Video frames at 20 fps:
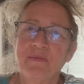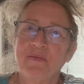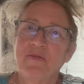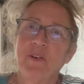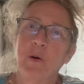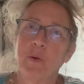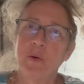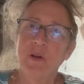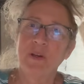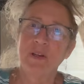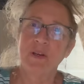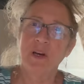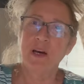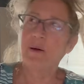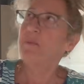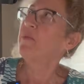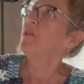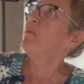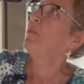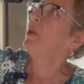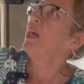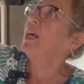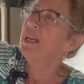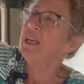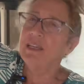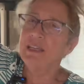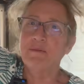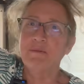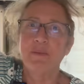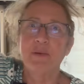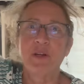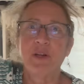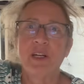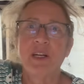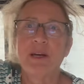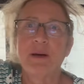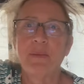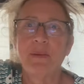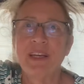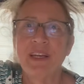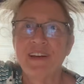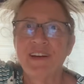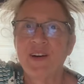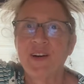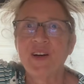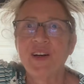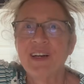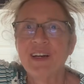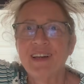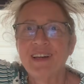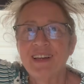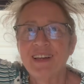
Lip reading: Fold up the blanket and put it up here,